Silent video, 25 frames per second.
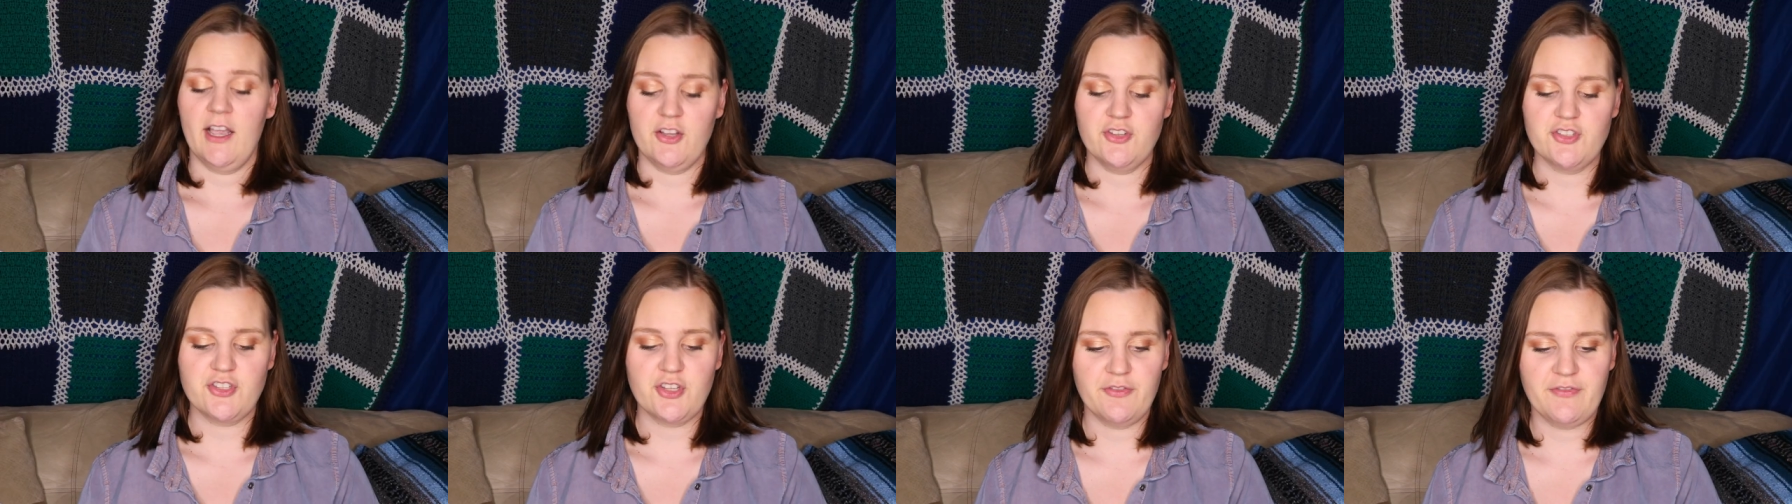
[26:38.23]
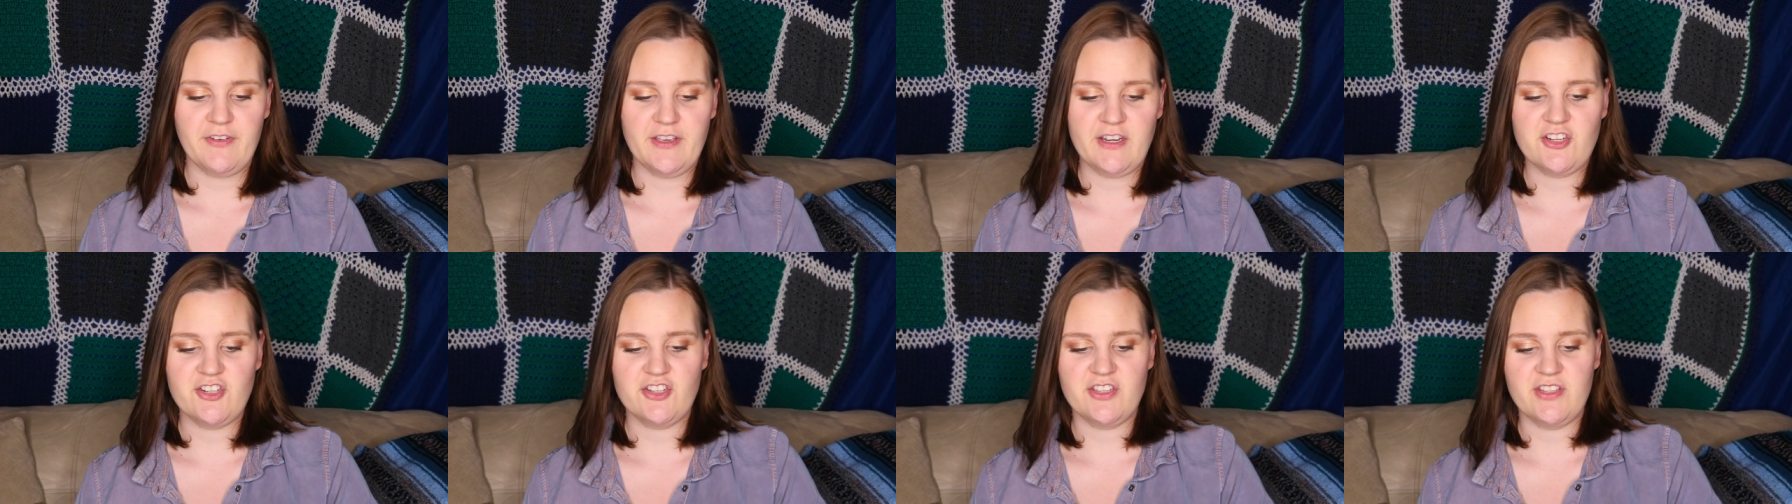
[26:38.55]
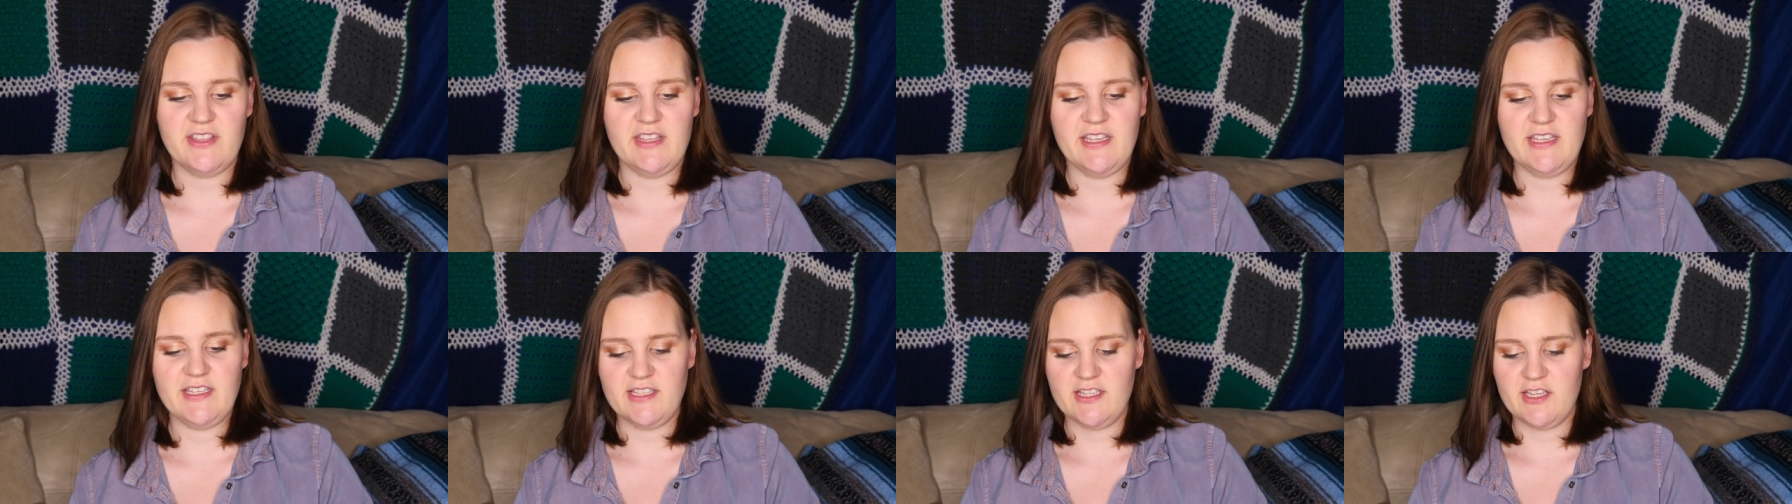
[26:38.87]
I also
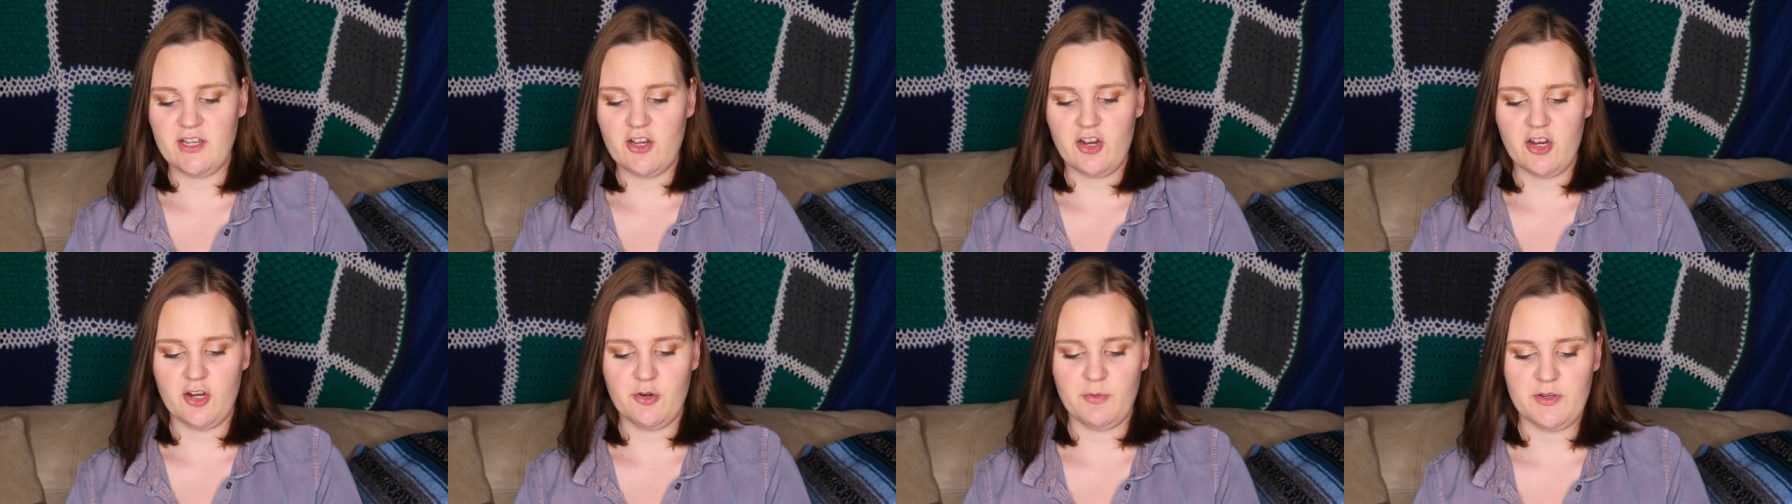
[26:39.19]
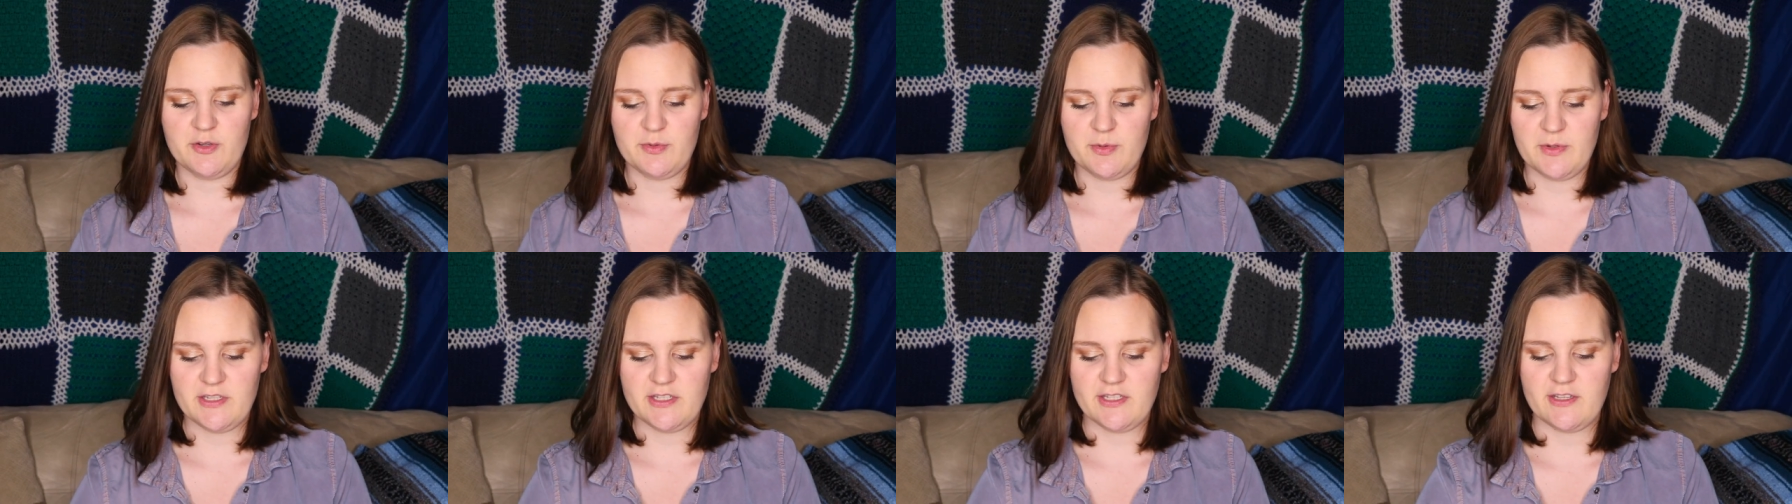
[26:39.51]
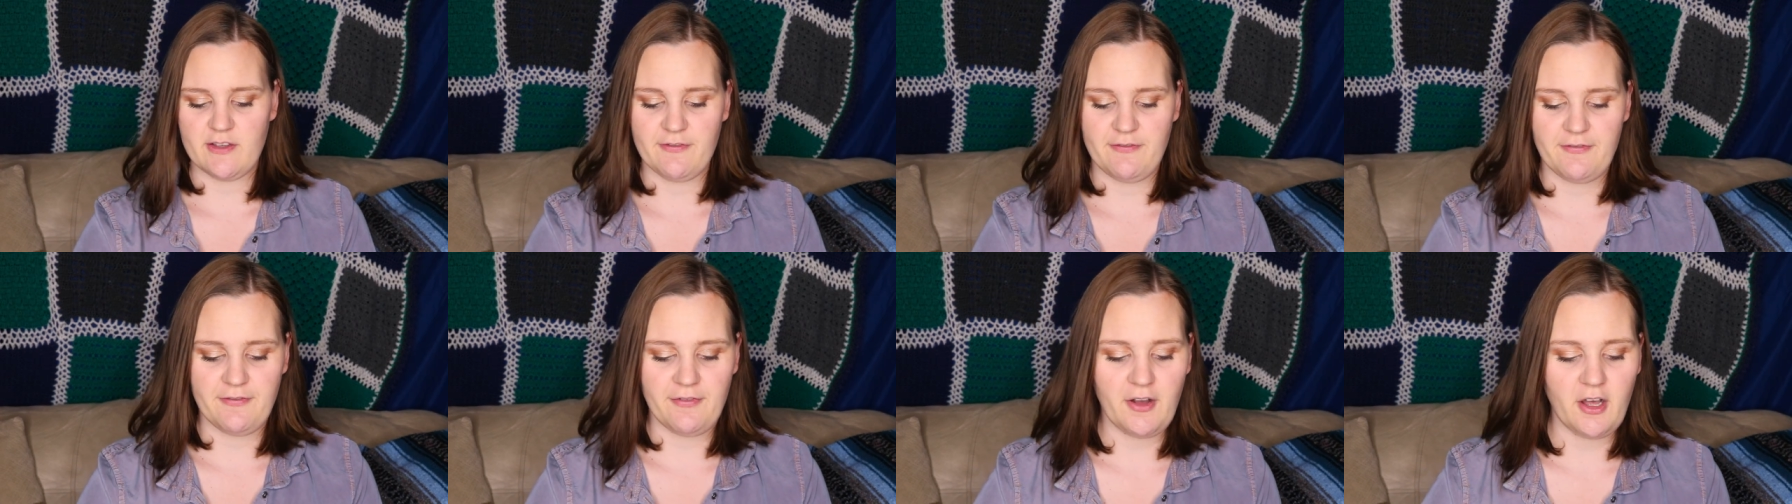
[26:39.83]
finished this yarn, which was
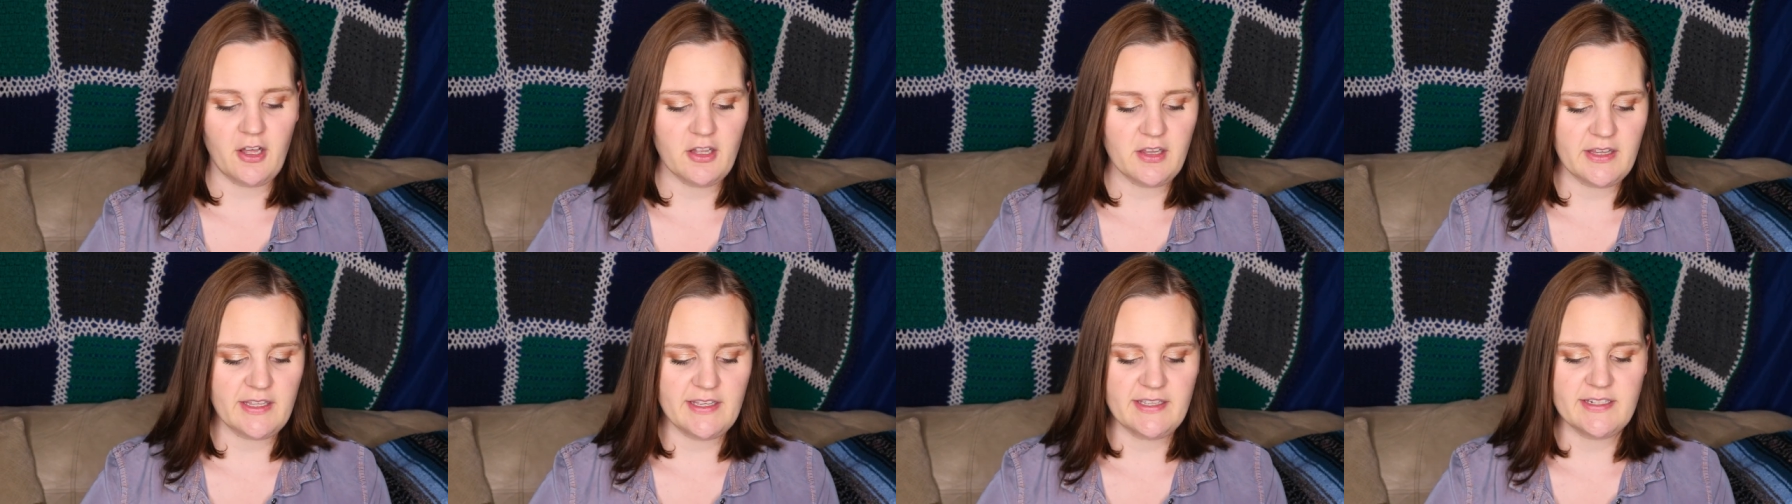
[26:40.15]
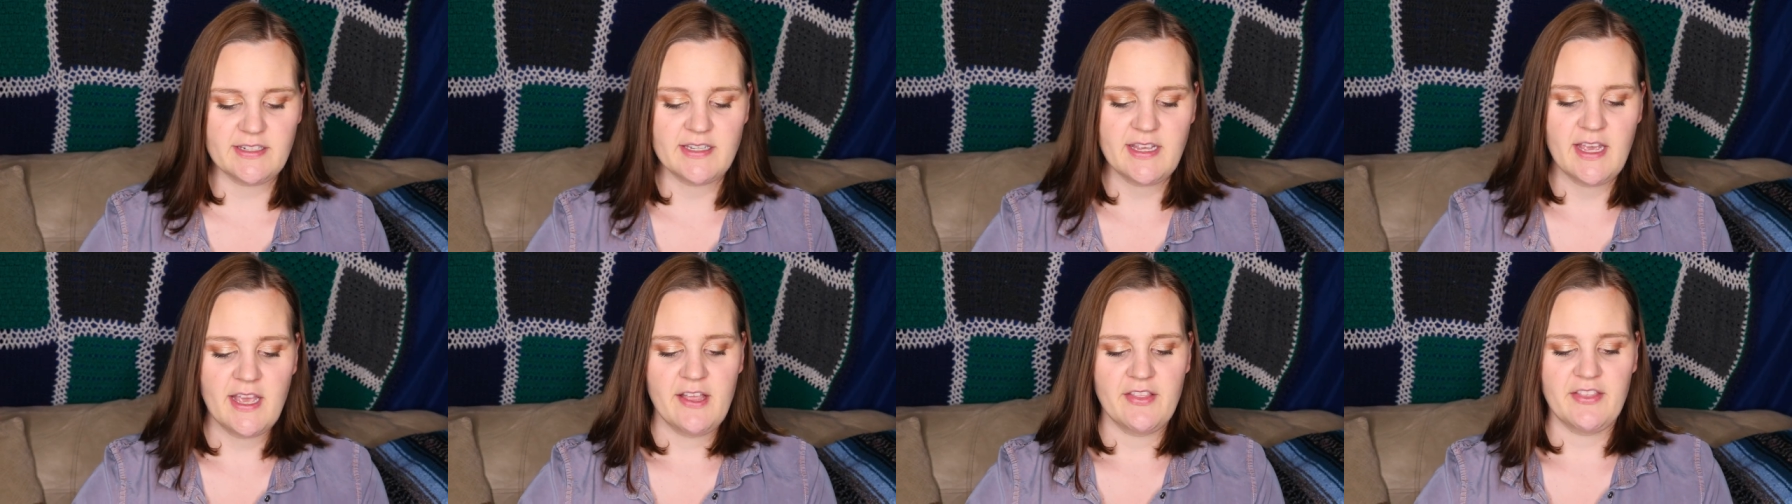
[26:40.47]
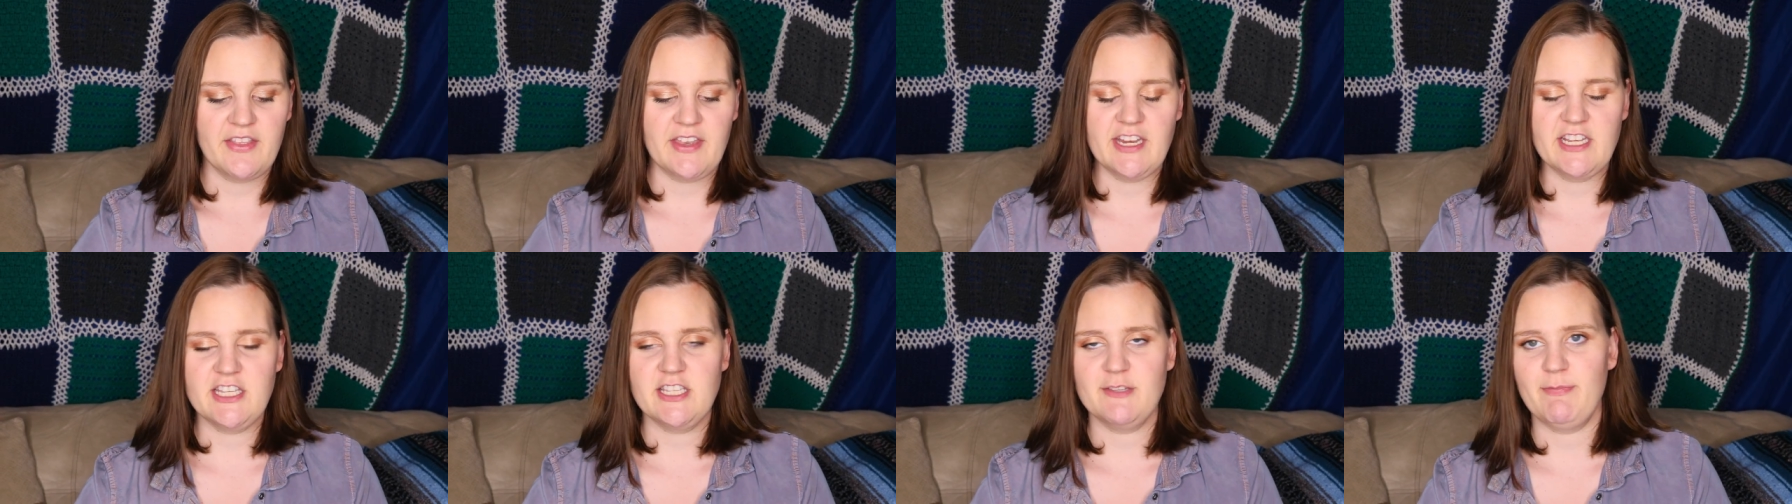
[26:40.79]
a Falkland
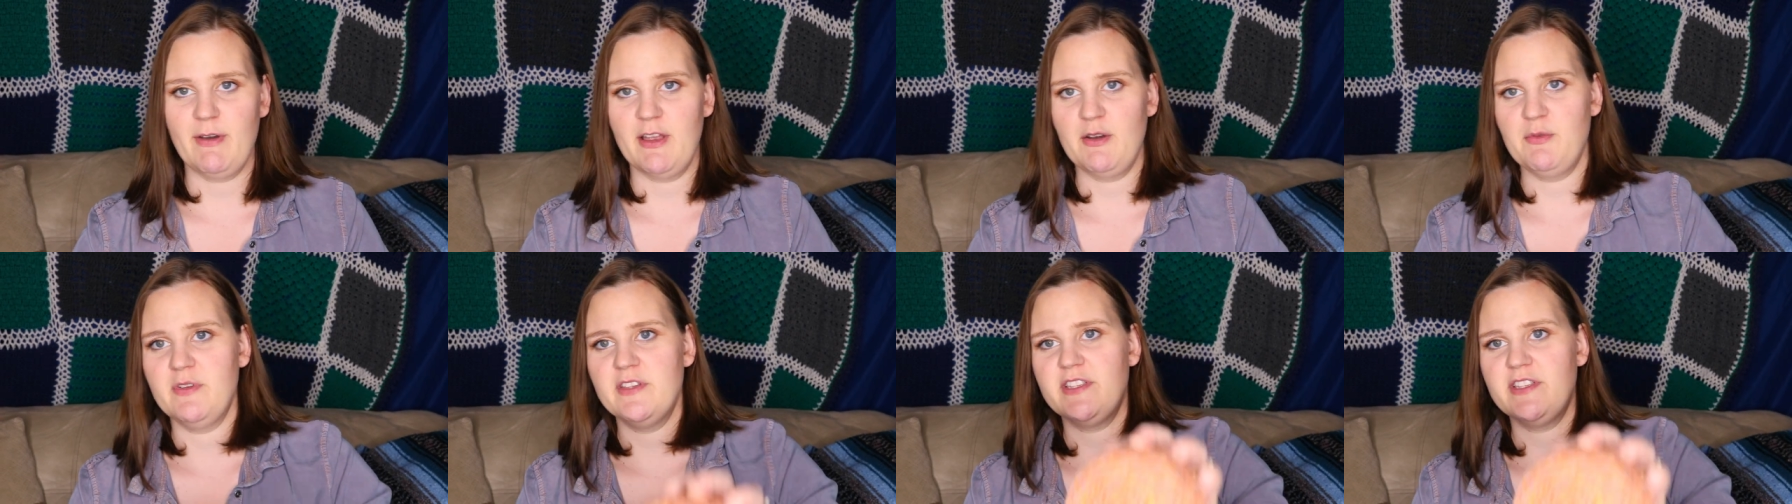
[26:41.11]
that I spun